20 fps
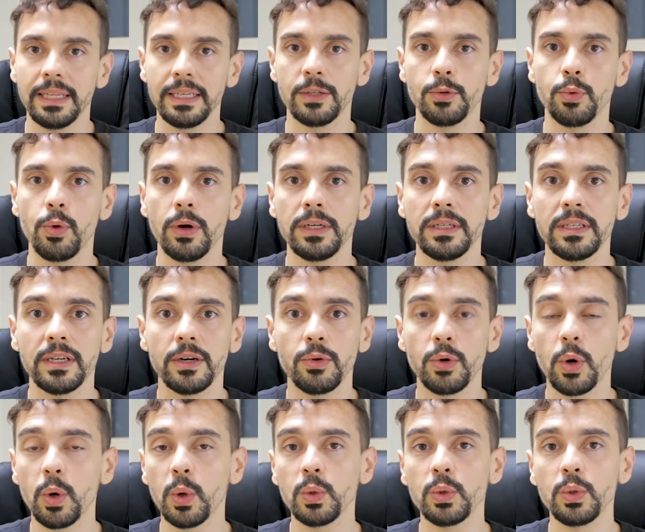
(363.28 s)
This one is a
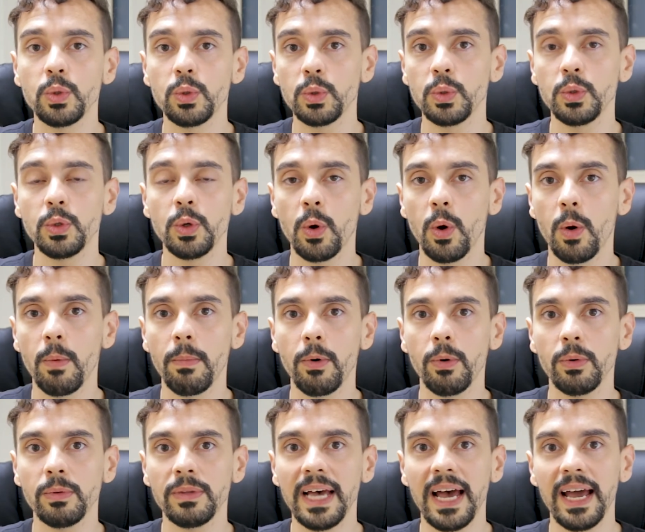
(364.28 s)
rose oud
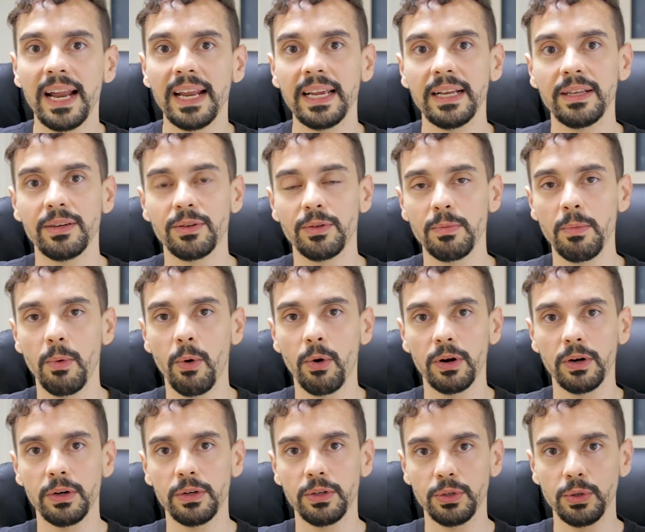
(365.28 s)
combo that it's
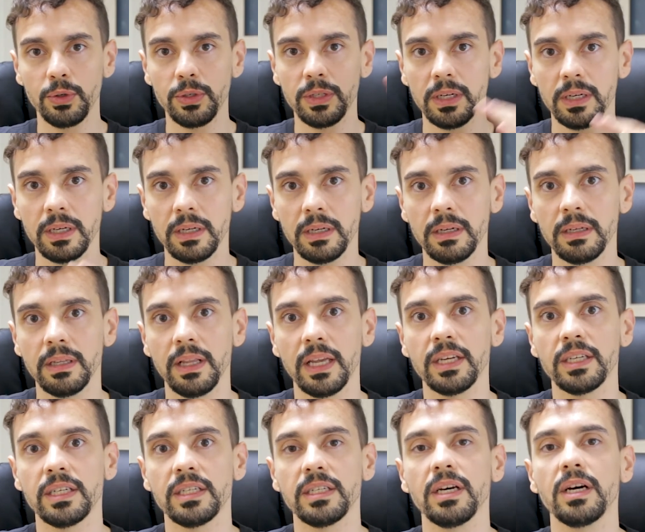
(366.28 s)
more to the
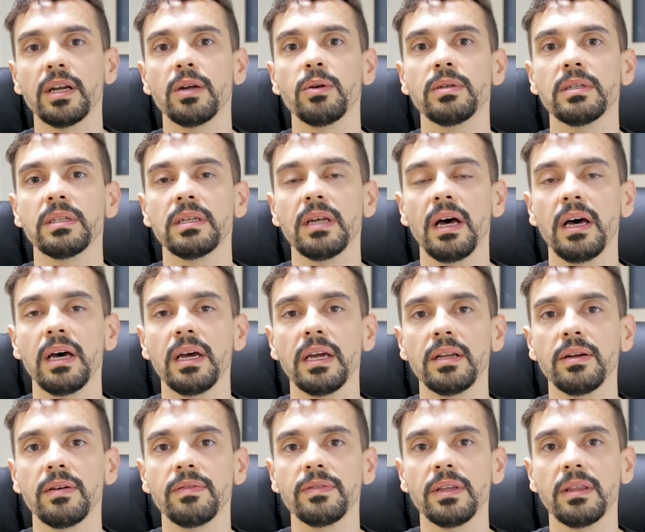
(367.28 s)
like subtle
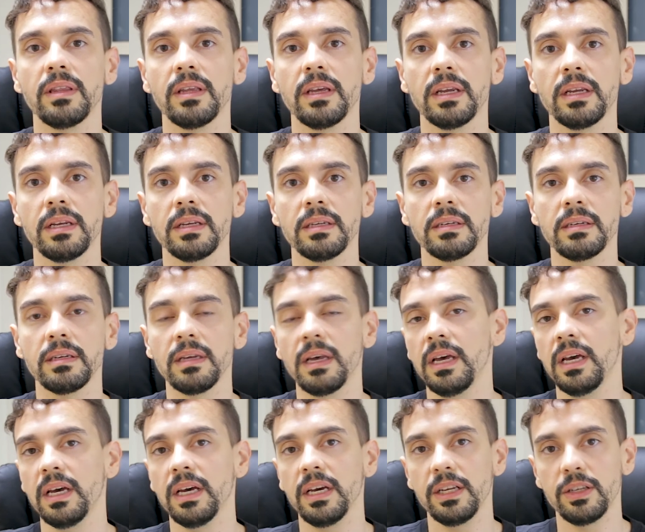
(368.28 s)
side of the things.
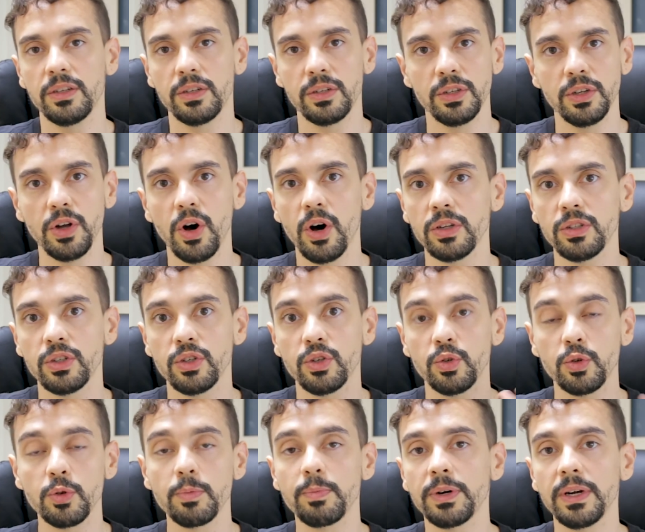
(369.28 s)
It's not
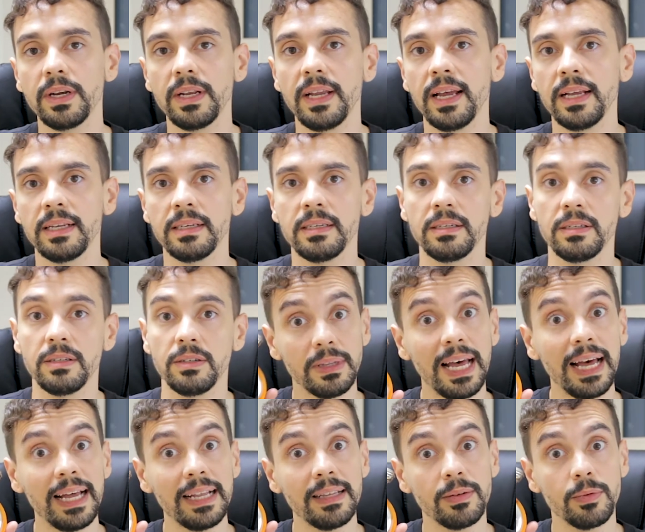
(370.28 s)
super dense.
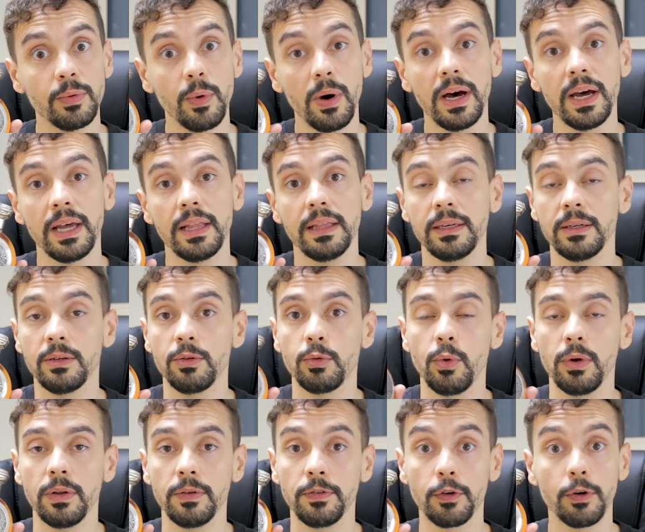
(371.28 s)
That's why this
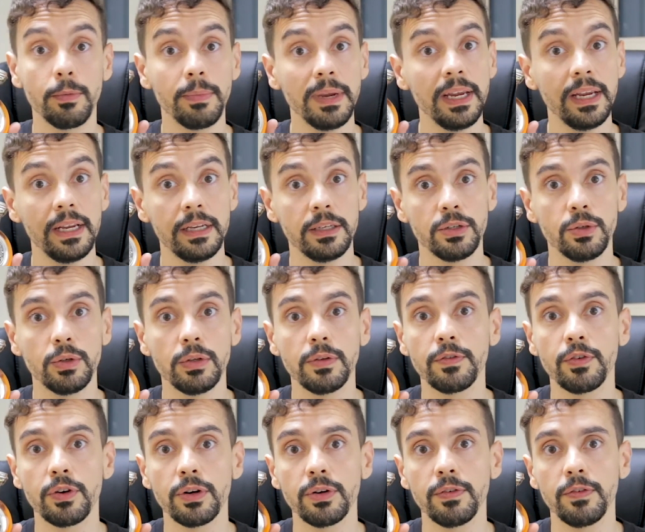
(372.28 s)
one for me is good
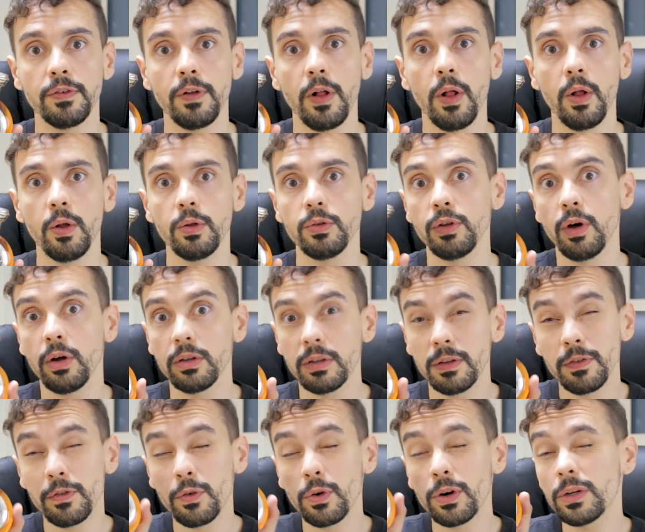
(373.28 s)
for the fall, not
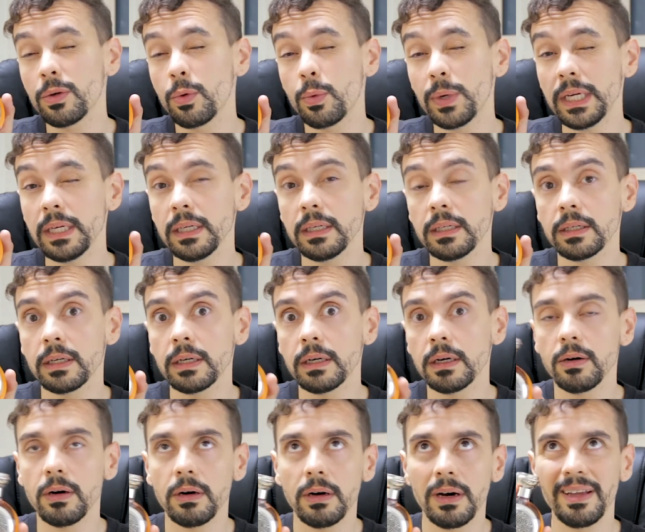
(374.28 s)
for the
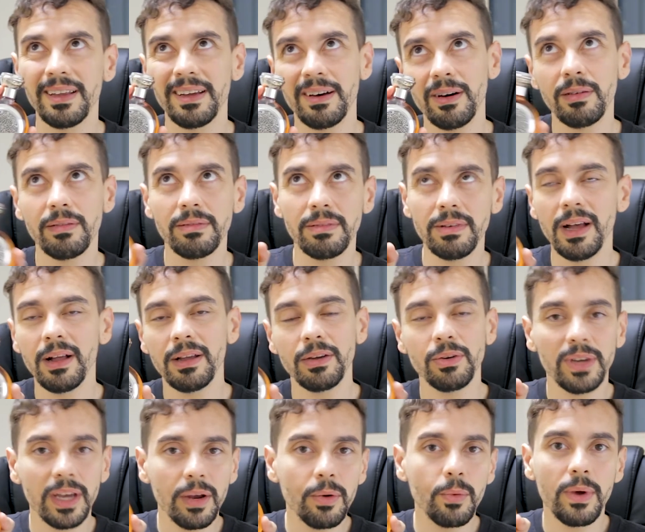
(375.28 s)
winter. Uh, well, you
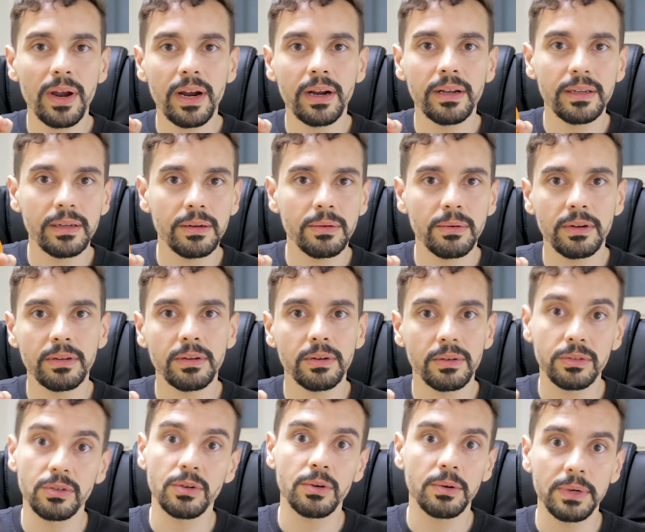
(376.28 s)
can wear this
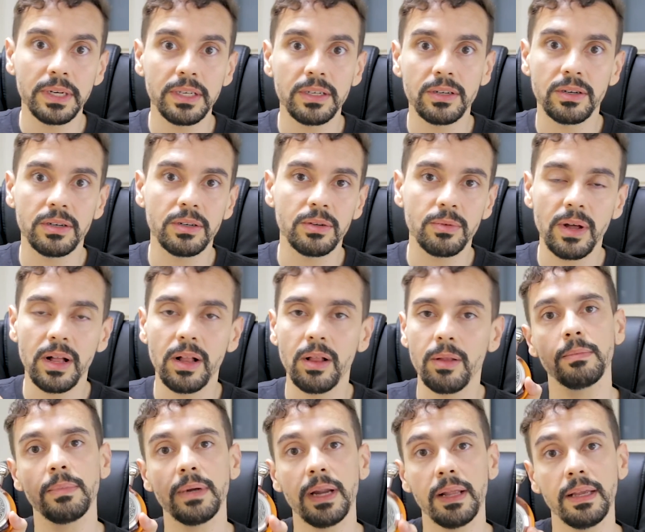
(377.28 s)
one during winter as
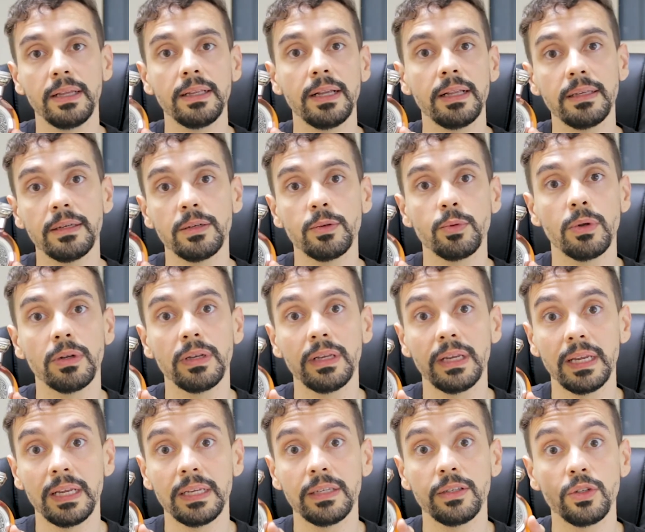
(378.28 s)
well, but I think that this one
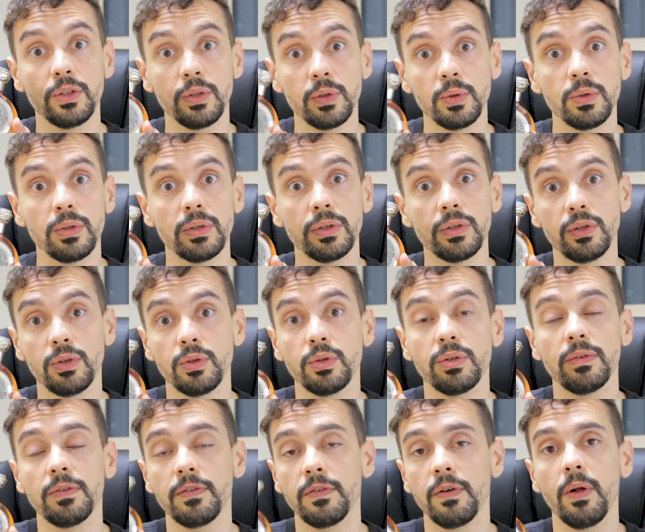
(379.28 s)
suits to
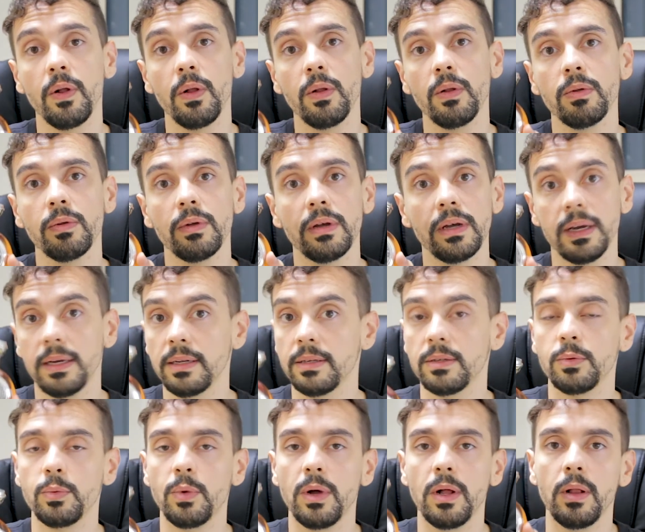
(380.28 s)
the fall
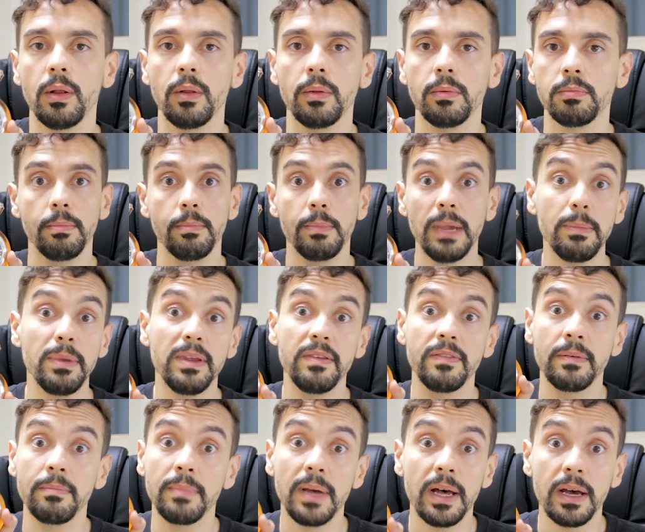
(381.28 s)
as well, maybe
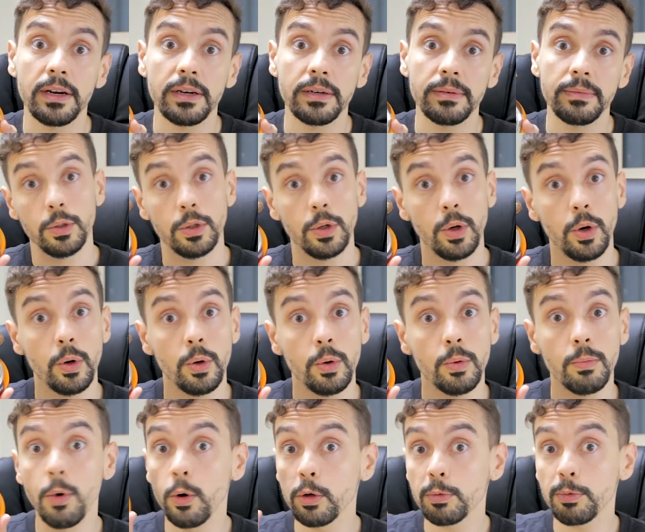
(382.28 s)
even better. So
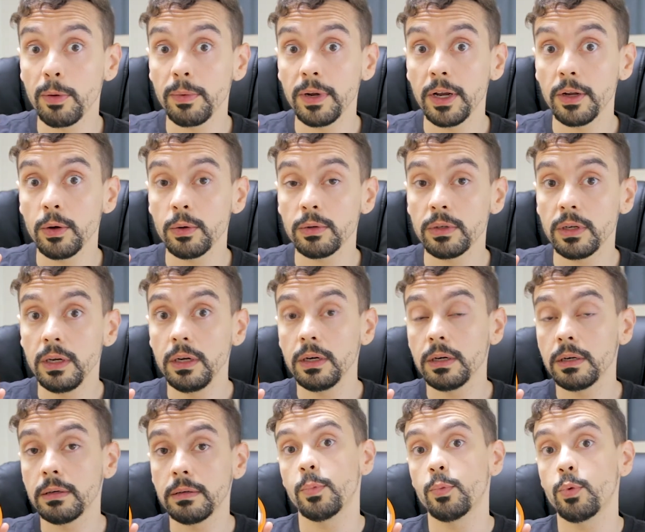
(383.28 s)
most prominent notes
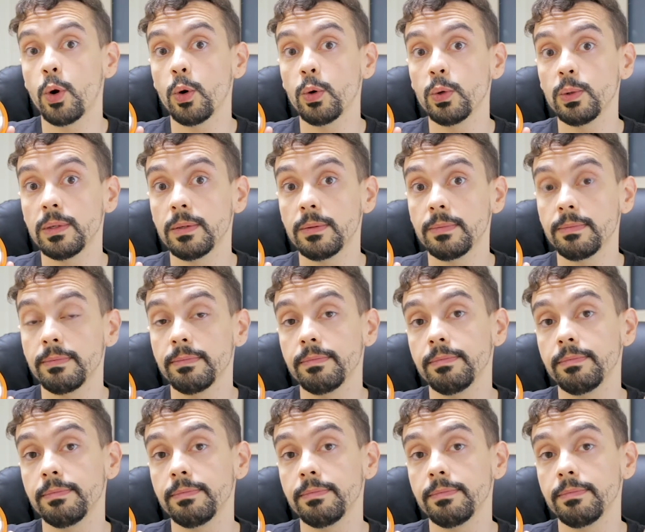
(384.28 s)
here, rose,